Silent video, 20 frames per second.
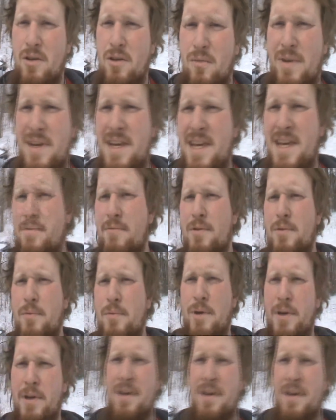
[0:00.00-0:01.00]
We heat with
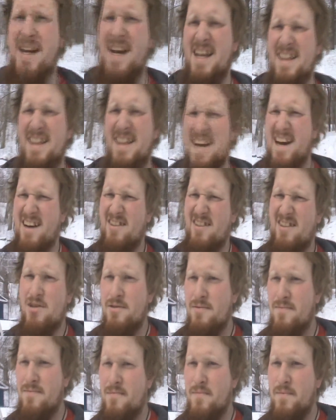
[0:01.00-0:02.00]
wood at the
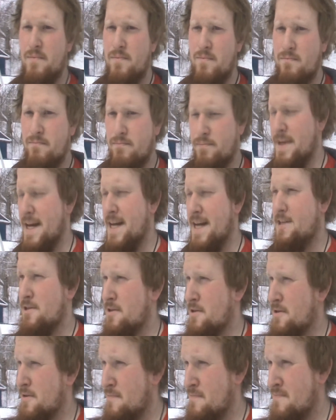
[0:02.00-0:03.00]
house.
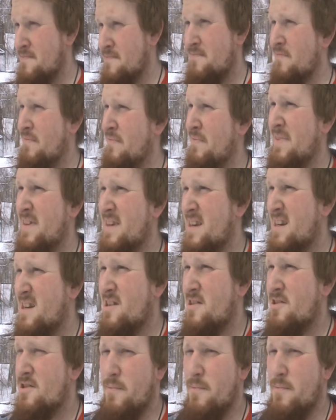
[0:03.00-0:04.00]
That's
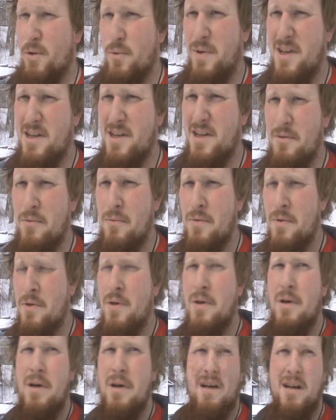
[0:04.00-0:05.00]
something we do.
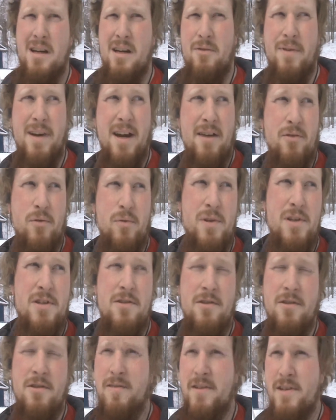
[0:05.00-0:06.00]
We have a wood
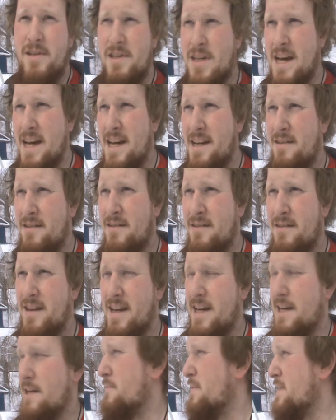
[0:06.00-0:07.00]
stove inside,
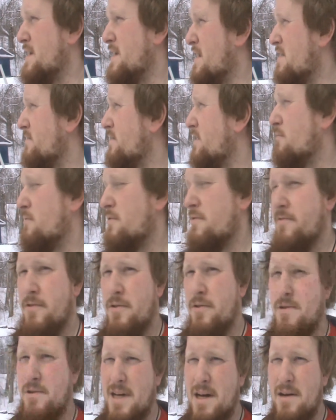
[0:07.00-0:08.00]
and we have a wood
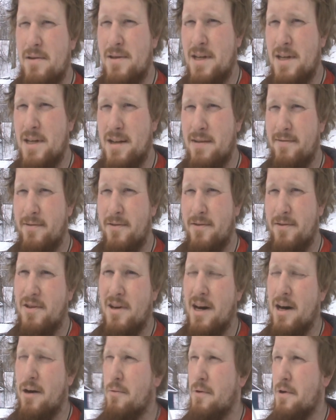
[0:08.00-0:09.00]
furnace outside for the
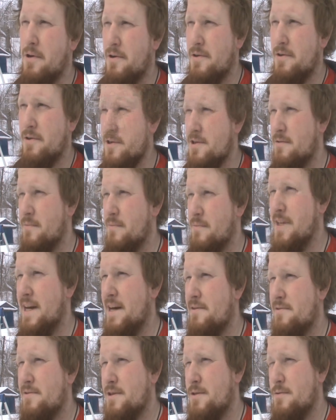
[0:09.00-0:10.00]
hot water system in the
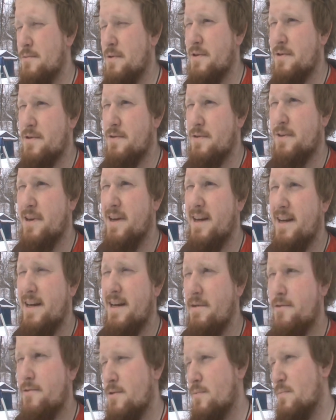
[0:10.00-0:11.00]
house, as well as the
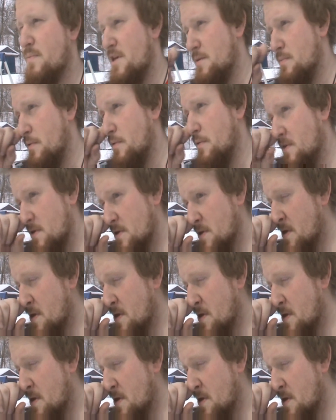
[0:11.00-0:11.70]
radiators and baseboards.